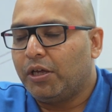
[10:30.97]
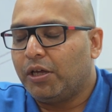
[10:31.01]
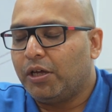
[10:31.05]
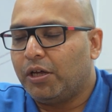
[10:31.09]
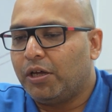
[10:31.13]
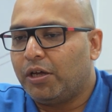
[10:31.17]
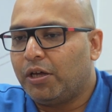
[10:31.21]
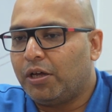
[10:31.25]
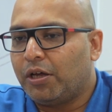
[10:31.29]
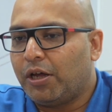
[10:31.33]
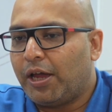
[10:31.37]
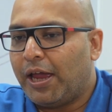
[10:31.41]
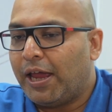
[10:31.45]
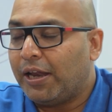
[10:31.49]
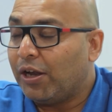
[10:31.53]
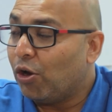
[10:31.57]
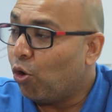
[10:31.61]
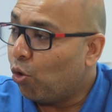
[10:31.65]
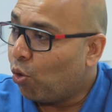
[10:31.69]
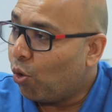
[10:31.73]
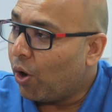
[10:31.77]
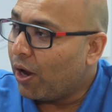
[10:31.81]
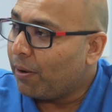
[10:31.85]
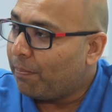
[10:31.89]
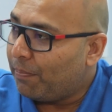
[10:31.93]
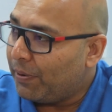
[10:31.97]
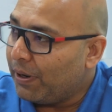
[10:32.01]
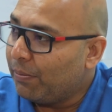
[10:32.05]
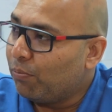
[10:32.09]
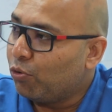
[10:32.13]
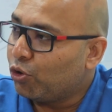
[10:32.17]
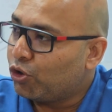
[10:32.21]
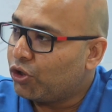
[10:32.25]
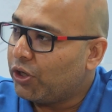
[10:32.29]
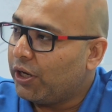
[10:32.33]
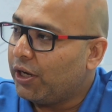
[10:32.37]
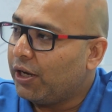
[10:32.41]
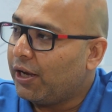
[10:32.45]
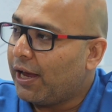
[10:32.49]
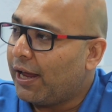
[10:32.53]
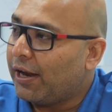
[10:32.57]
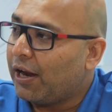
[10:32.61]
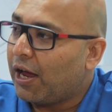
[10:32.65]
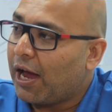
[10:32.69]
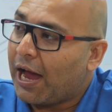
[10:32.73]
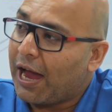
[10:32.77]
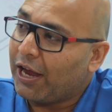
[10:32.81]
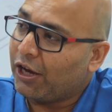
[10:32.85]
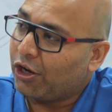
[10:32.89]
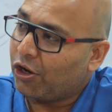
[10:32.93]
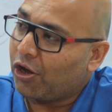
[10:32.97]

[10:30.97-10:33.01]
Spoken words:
OIP bushing and a high